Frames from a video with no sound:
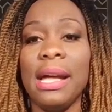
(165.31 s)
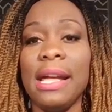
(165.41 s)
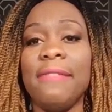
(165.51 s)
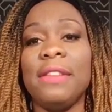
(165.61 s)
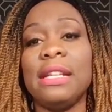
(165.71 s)

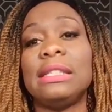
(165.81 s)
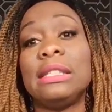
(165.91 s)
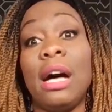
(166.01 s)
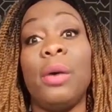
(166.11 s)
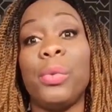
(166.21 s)
If it is
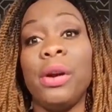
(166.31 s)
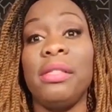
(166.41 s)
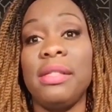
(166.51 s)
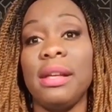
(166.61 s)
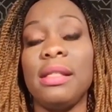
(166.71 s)
not
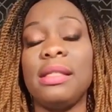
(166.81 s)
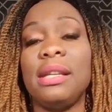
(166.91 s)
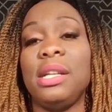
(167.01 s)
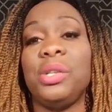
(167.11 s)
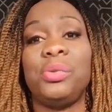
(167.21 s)
worth it,
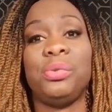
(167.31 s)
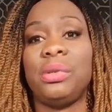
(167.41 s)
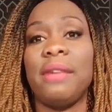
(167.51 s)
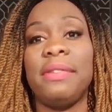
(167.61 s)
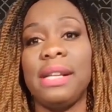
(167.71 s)
then you
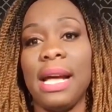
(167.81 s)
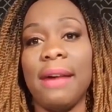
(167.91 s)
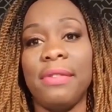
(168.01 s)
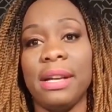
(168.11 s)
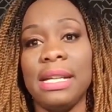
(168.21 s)
definitely have an